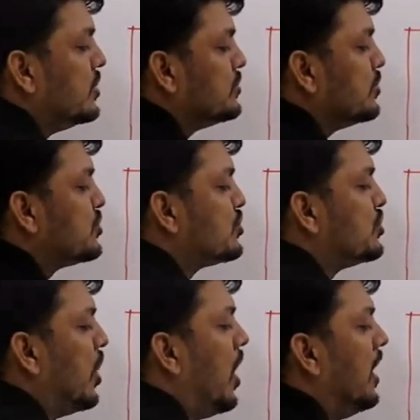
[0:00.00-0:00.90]
So,
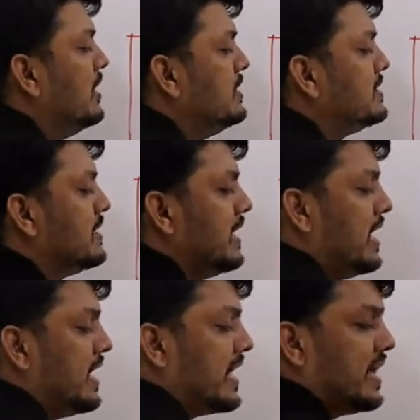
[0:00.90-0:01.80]
shawls
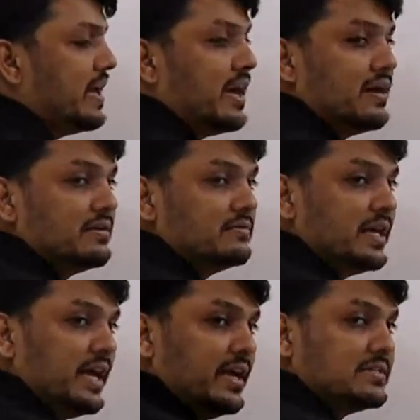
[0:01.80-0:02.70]

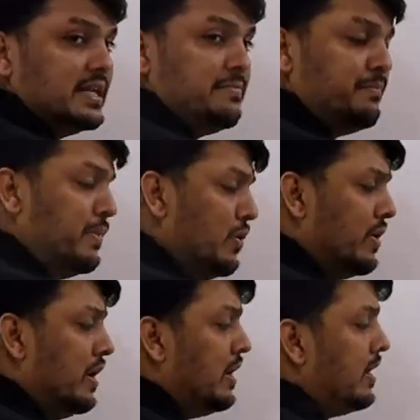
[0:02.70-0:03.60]
is in
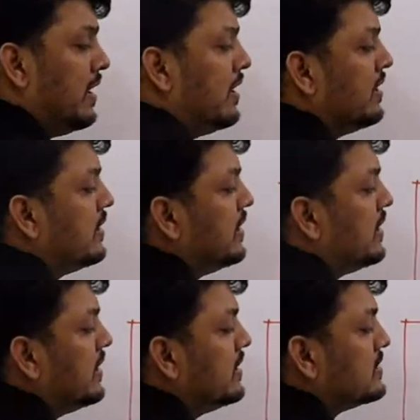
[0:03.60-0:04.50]
plural.
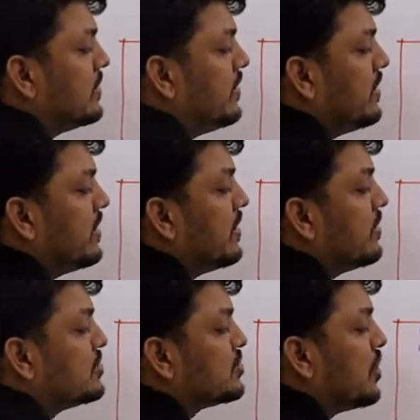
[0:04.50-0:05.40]
So,
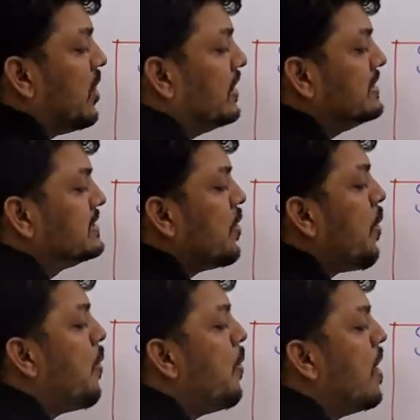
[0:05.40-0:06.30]
shawls
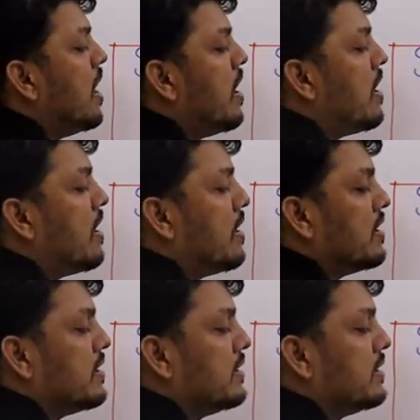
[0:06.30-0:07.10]
were.